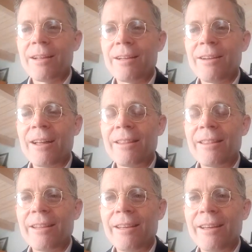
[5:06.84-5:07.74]
not
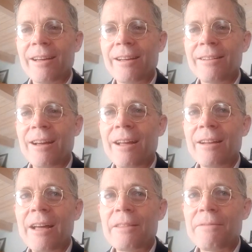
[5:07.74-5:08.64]
the uh, not
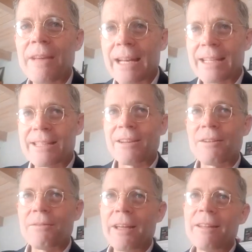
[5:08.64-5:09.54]
not the fat
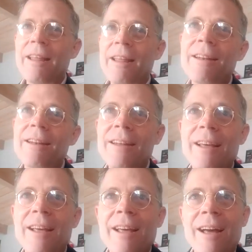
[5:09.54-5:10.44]
itself. And then
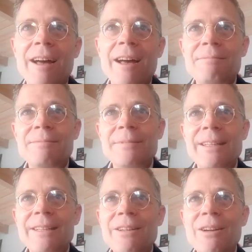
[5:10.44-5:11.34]
um,
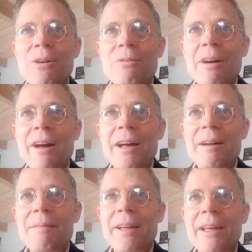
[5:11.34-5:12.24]
you know uh,